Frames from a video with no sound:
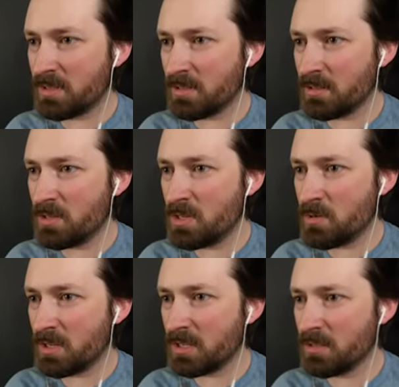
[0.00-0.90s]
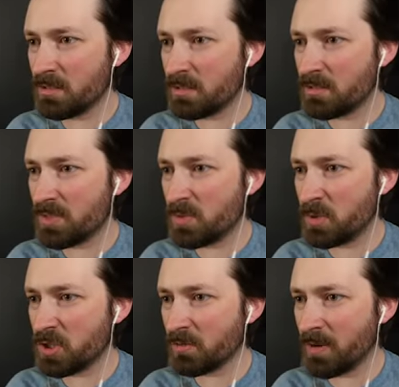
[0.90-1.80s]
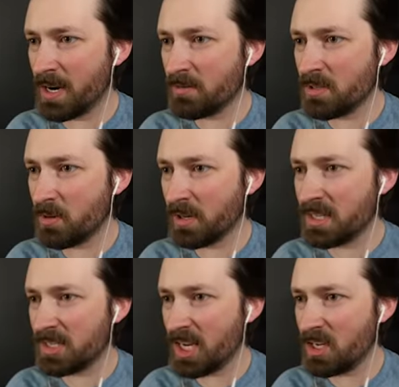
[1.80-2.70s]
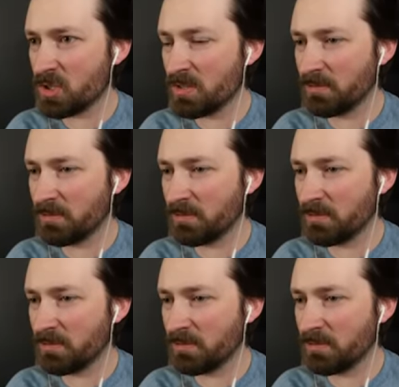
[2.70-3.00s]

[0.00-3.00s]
that you can switch around the orientation